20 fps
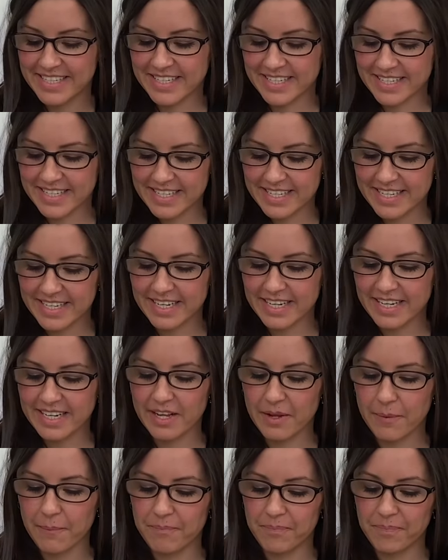
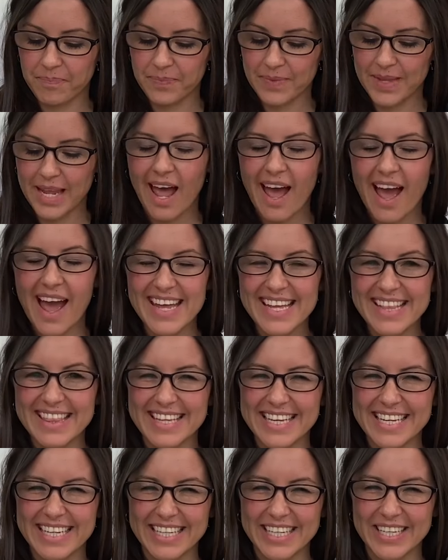Good. I
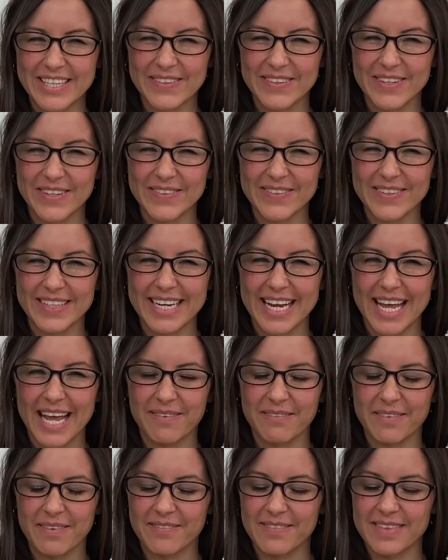think you know the
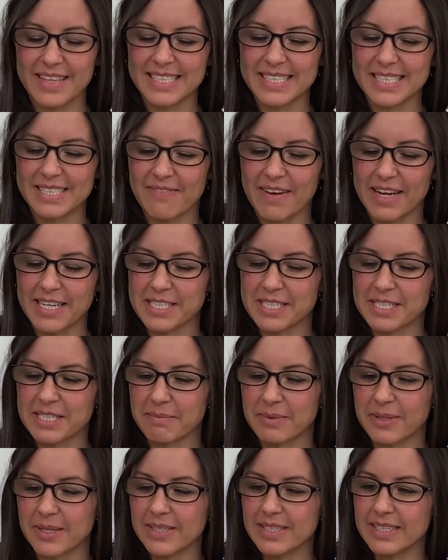name of this
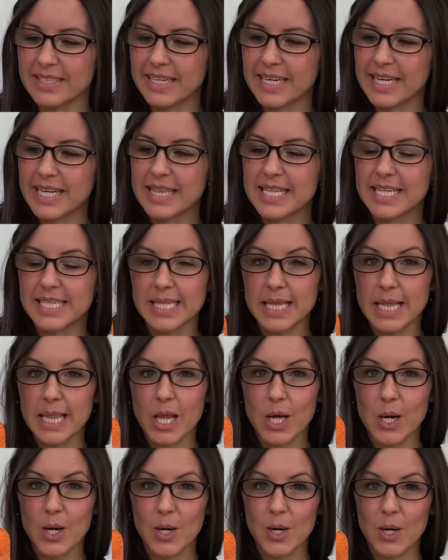vegetable. This
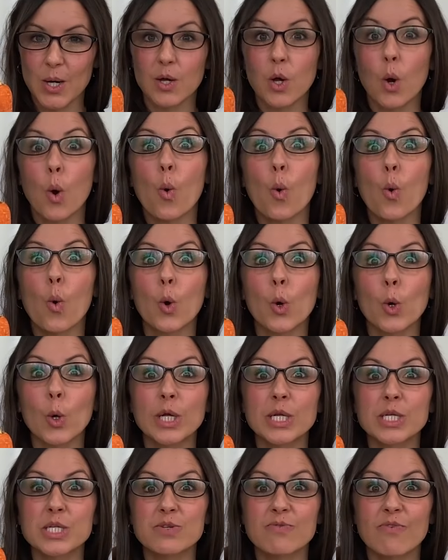long
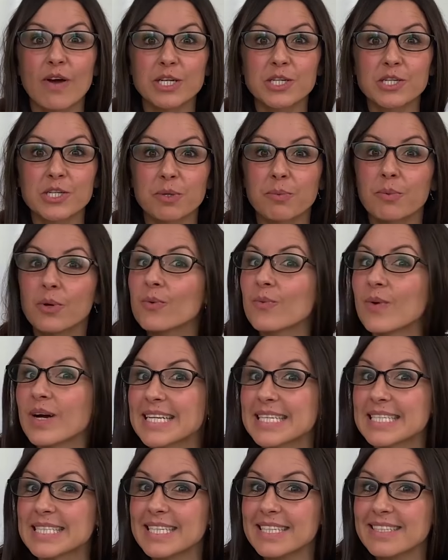orange vegetable. What
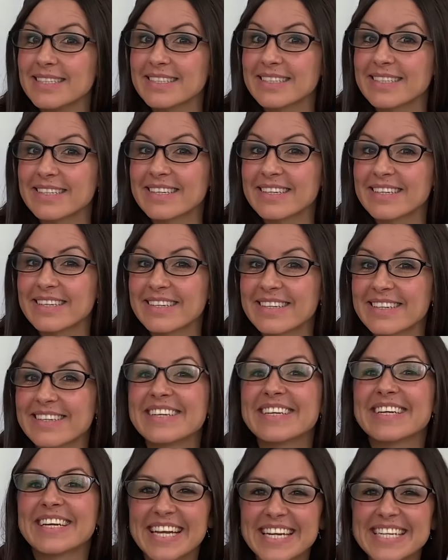is it?
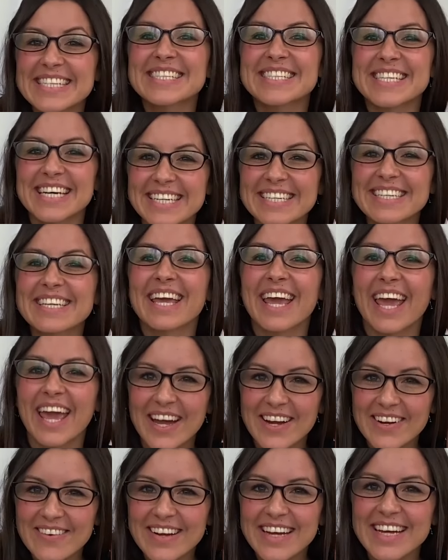It's a
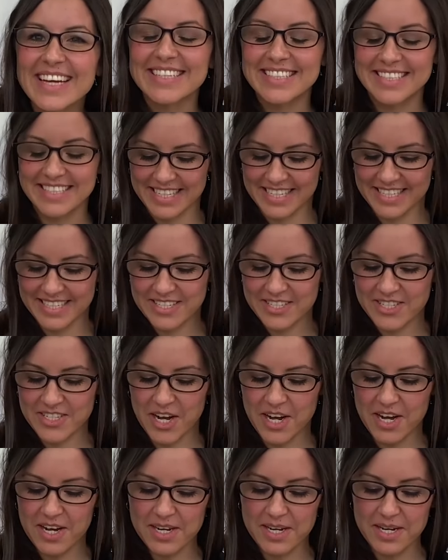carrot. Good
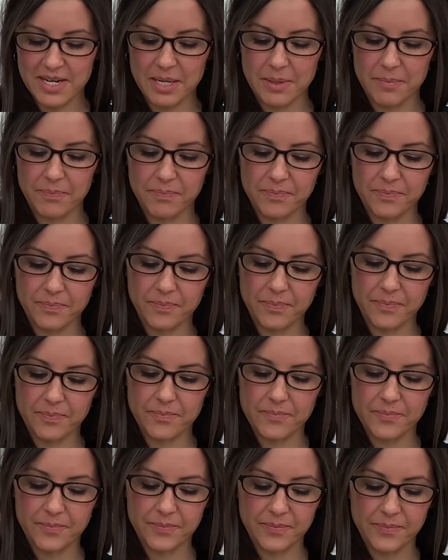job.
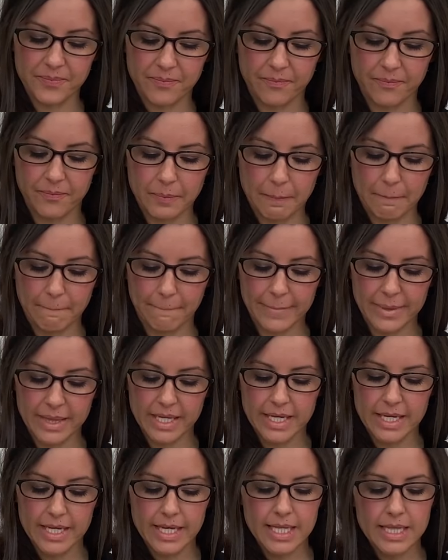
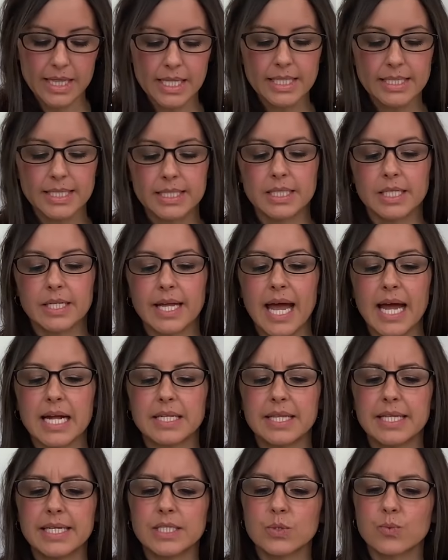Let's look at
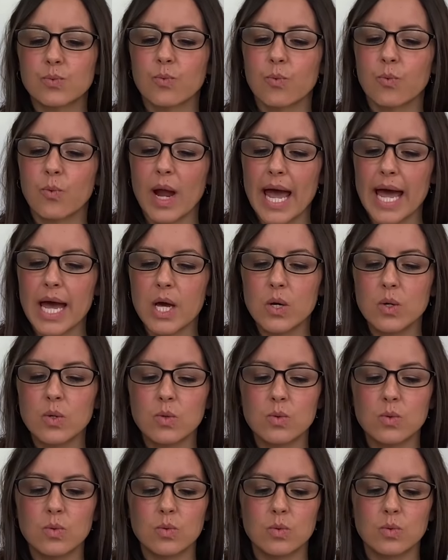this
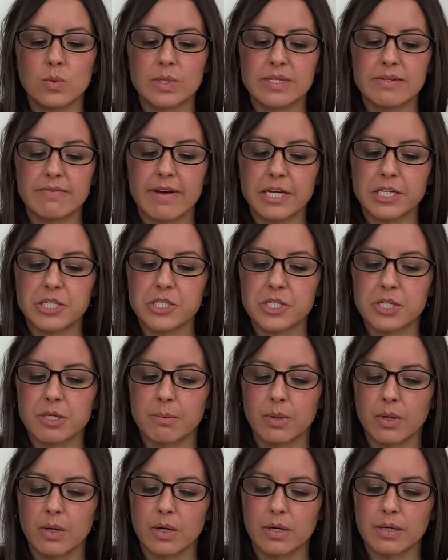round
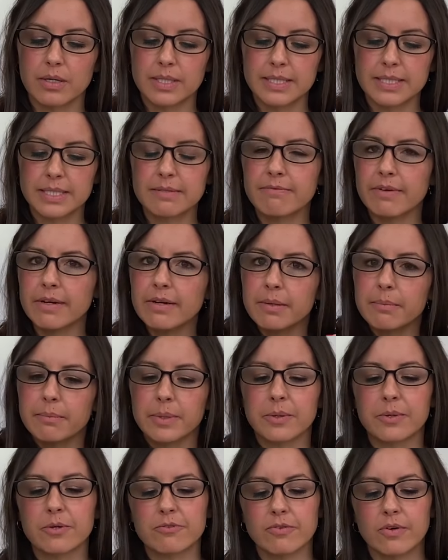vegetable. It's a very
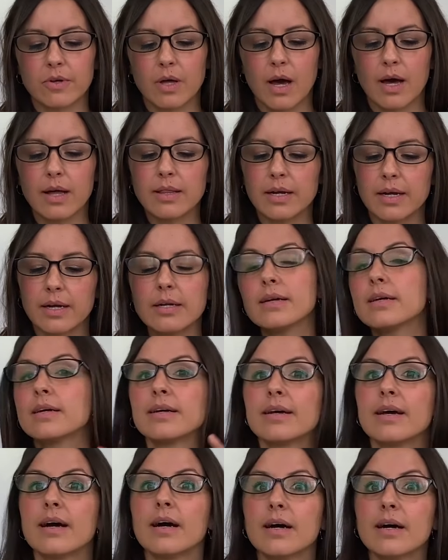beautiful color.
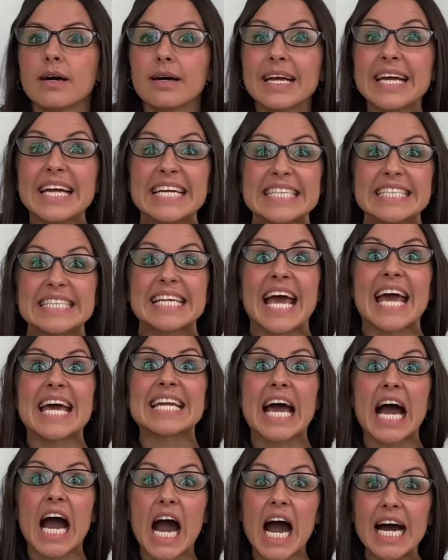It's
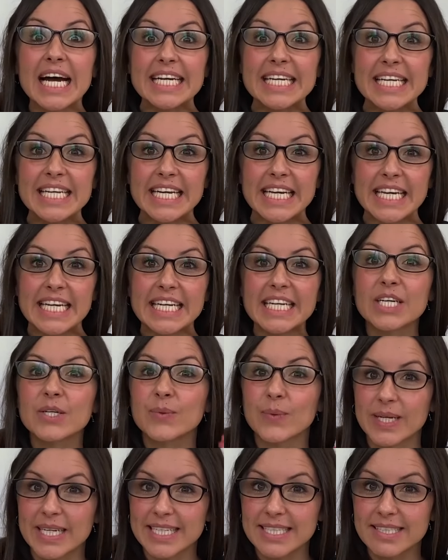an onion.
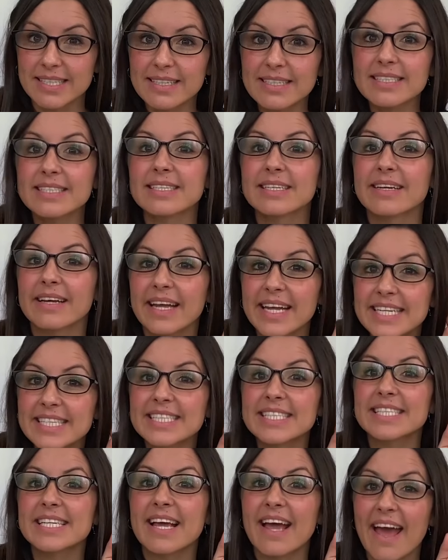What is it?
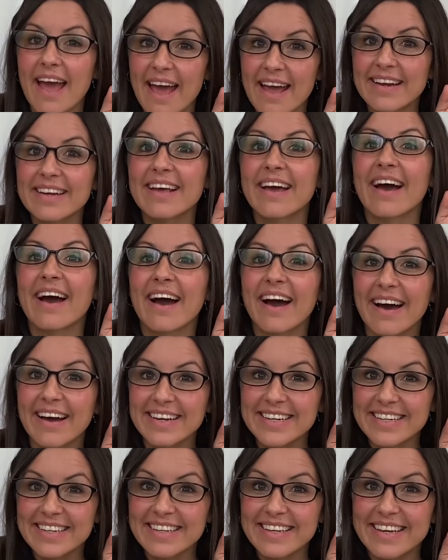It's an
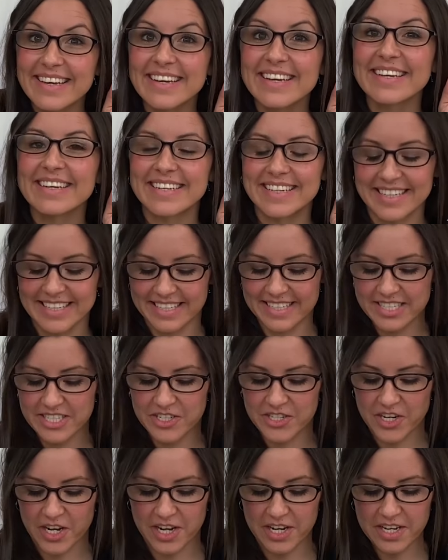onion. Good
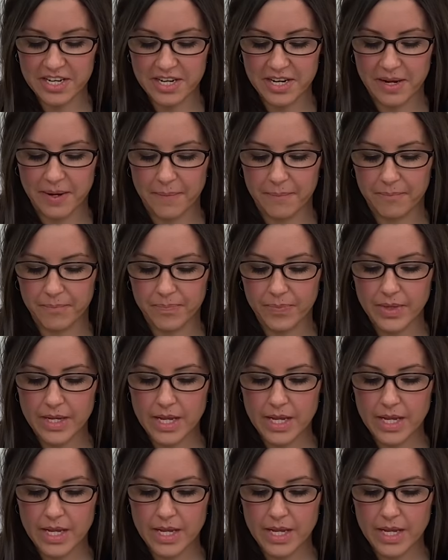job.